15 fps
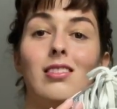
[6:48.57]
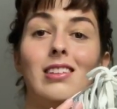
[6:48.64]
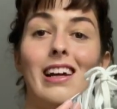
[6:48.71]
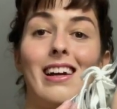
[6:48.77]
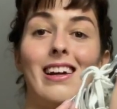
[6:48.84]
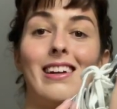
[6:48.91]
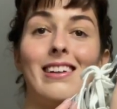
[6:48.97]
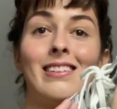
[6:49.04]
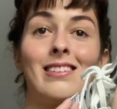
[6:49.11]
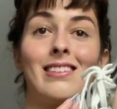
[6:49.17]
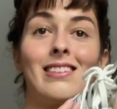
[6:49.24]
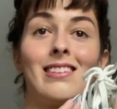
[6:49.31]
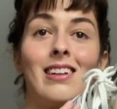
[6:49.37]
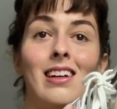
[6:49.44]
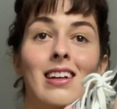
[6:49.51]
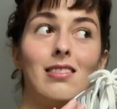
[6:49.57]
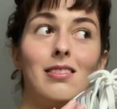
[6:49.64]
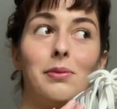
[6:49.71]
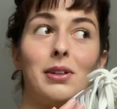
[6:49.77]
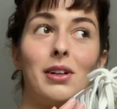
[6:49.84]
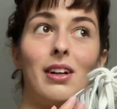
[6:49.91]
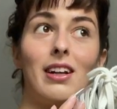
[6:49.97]
and
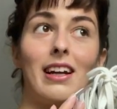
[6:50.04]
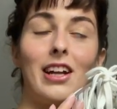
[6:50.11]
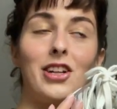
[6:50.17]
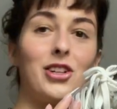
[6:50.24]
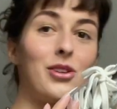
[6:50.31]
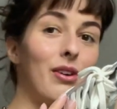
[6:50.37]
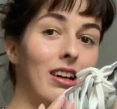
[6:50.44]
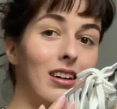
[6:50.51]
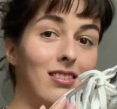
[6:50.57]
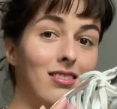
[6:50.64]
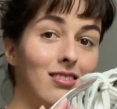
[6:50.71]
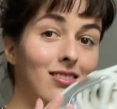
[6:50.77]
we're gonna catch a train.